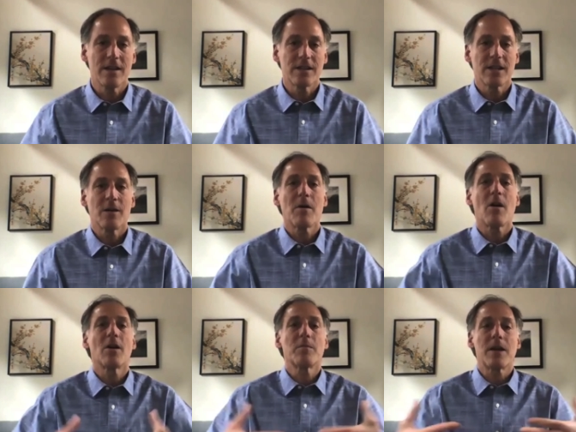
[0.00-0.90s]
to help
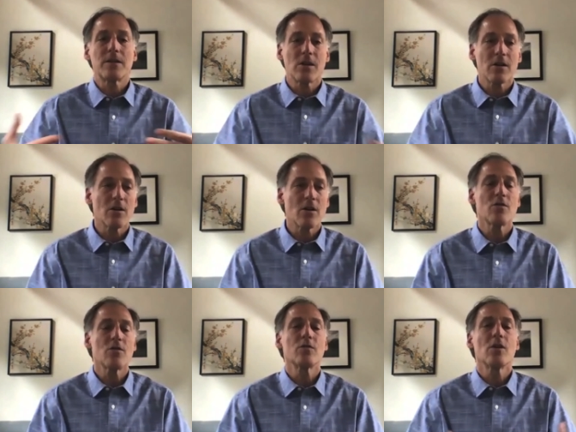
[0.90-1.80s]
augment our
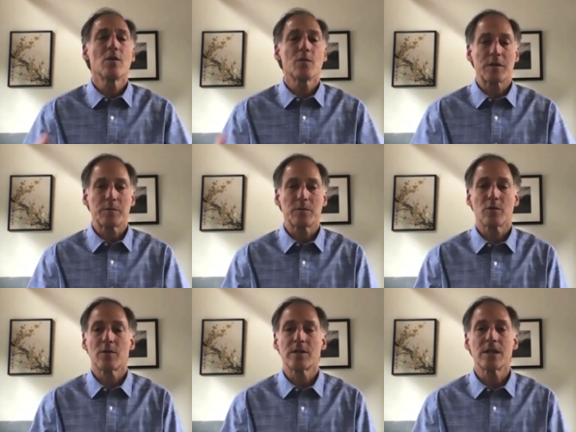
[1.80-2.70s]
own
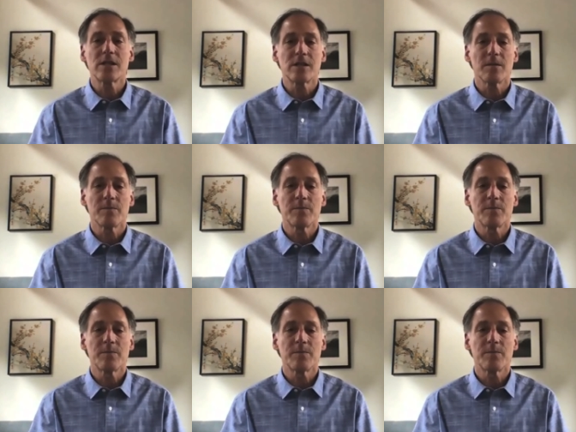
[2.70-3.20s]
respiratory system.